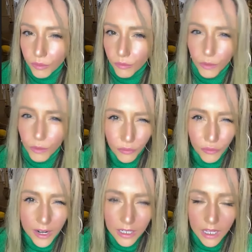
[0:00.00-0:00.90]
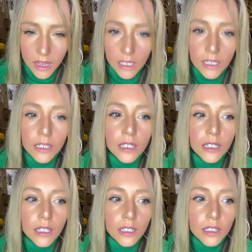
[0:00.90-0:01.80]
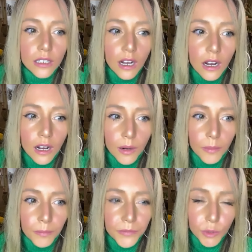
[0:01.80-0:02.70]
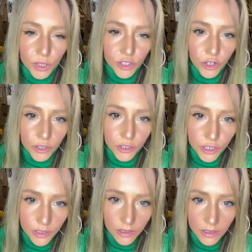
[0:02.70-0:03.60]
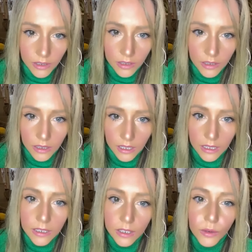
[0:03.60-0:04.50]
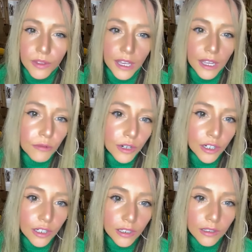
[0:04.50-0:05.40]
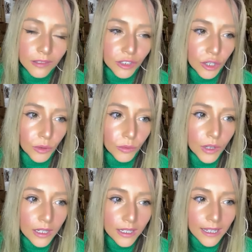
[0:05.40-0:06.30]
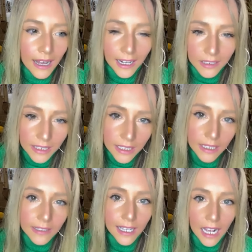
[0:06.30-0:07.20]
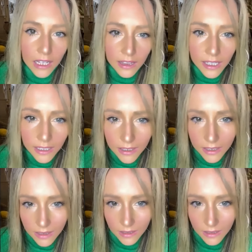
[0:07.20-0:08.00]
with a friend, I think, to a church. And so they were, hiding as Catholics,